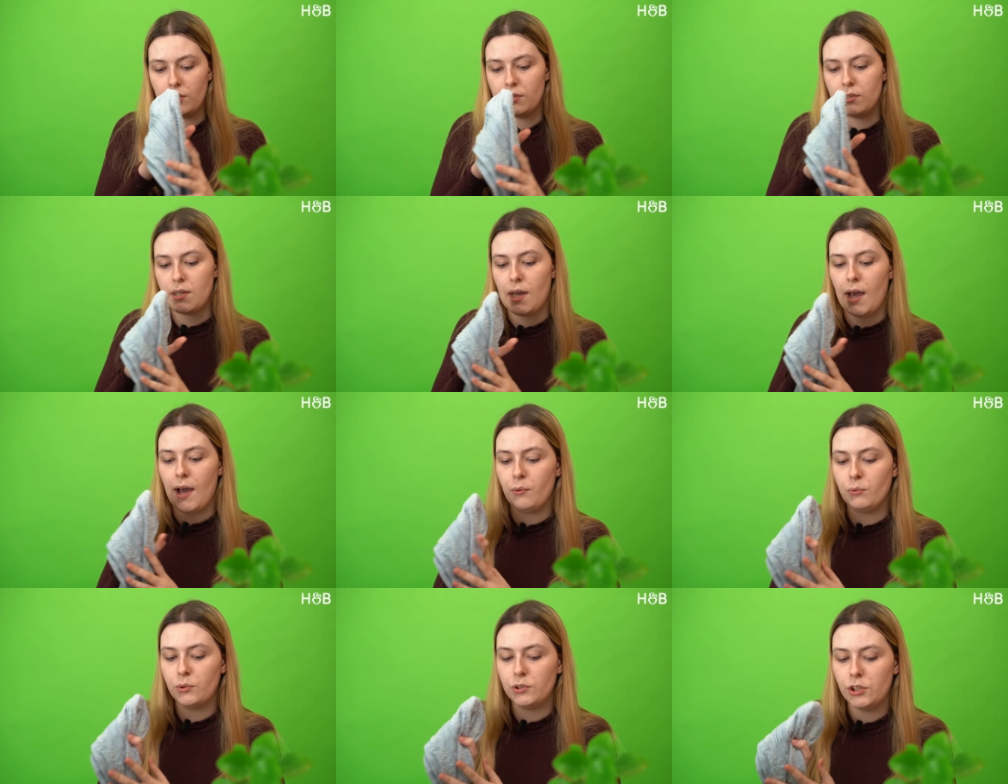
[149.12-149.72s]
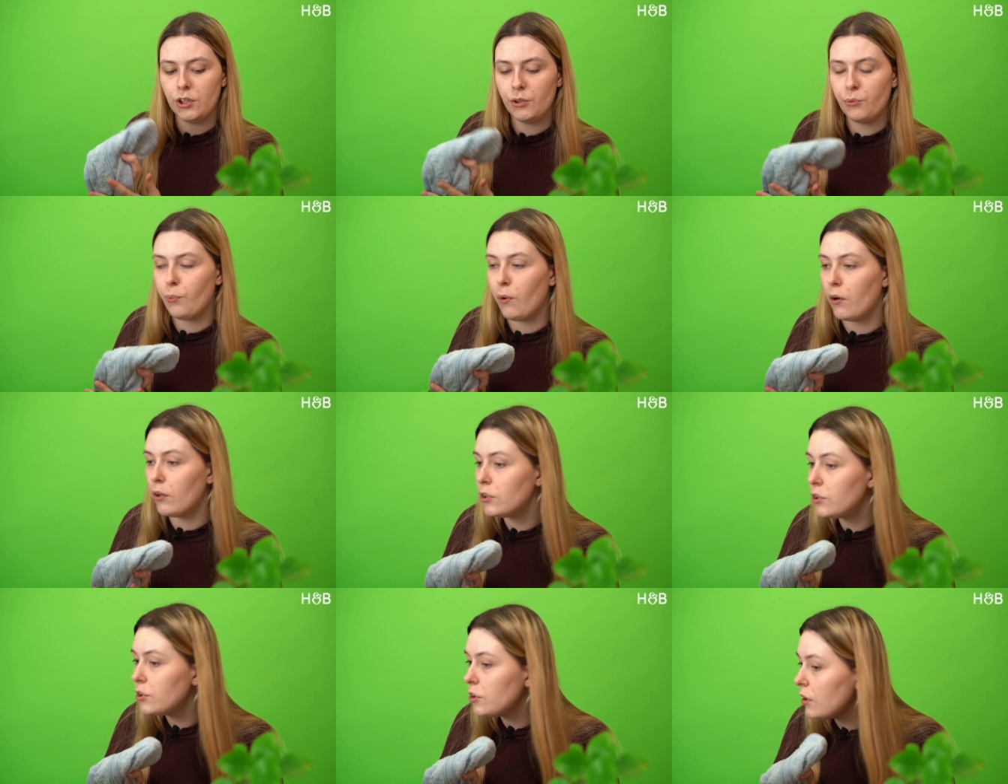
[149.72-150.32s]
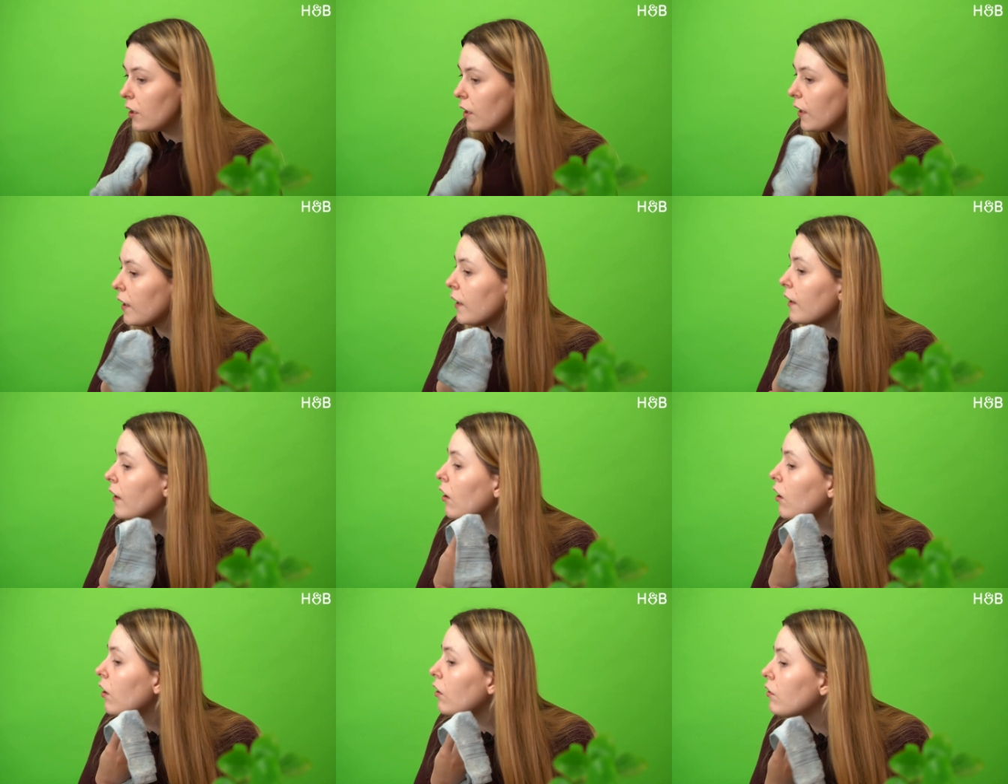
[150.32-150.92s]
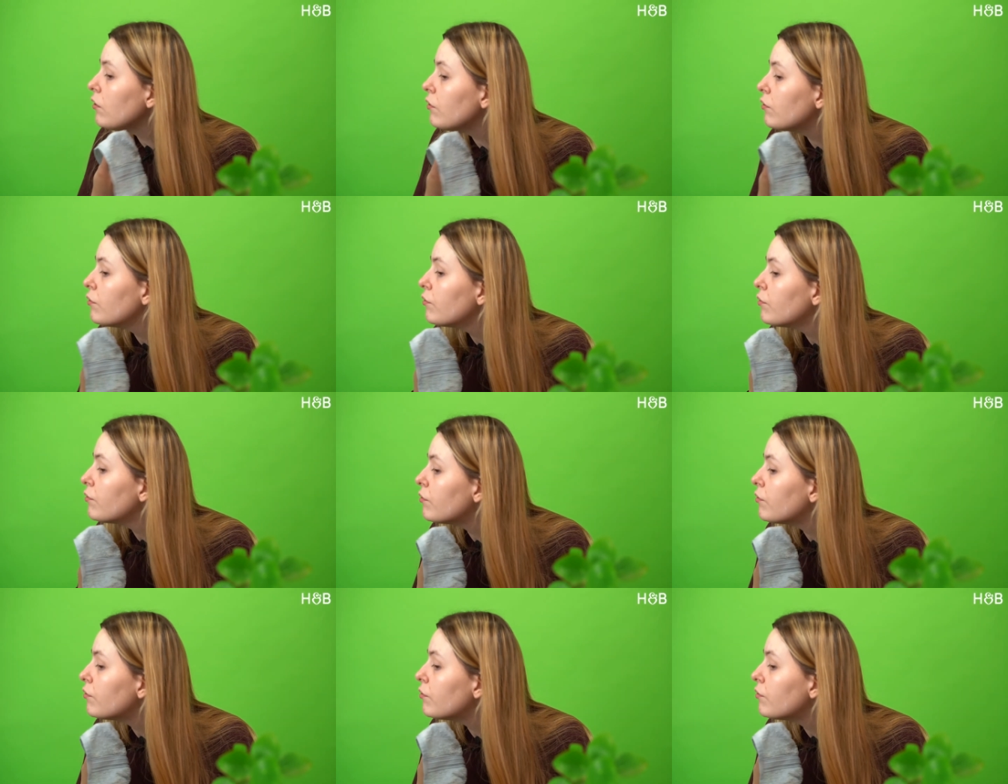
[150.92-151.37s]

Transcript: So how would you wash it off?